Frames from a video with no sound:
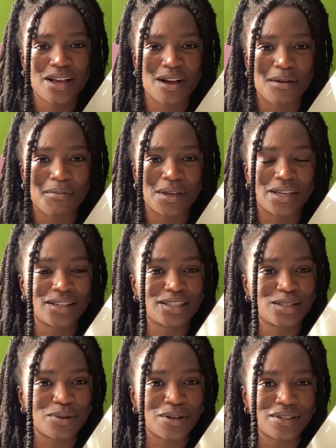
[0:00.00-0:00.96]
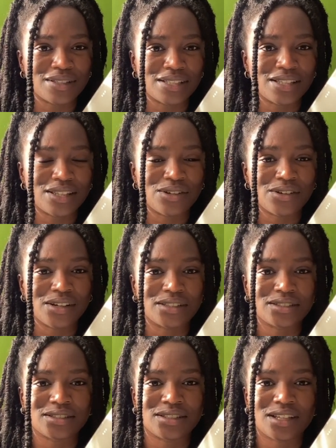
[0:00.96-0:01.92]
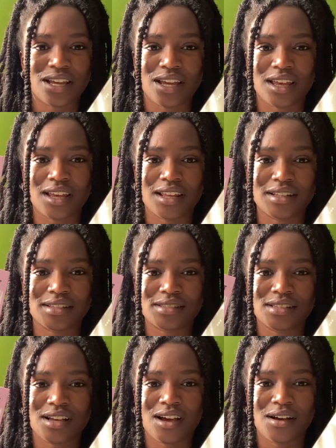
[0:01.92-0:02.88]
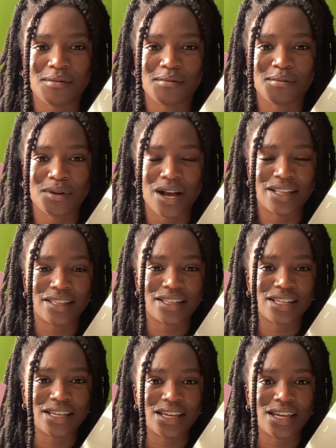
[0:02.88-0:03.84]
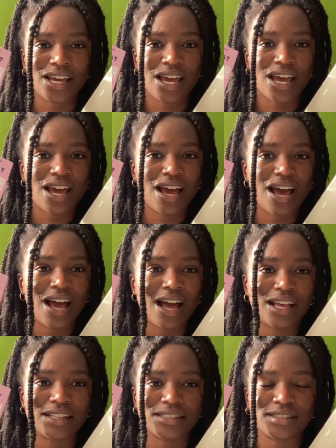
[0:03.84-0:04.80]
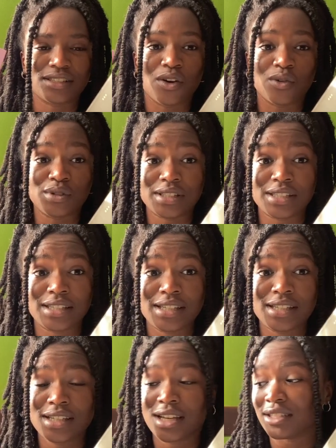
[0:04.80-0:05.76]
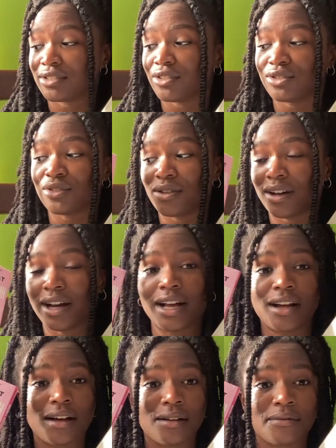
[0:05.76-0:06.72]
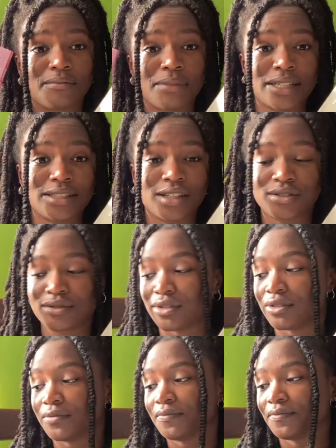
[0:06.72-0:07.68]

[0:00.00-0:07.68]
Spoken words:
a big conspiracy theorist, and Bradley has OCD and is also a bisexual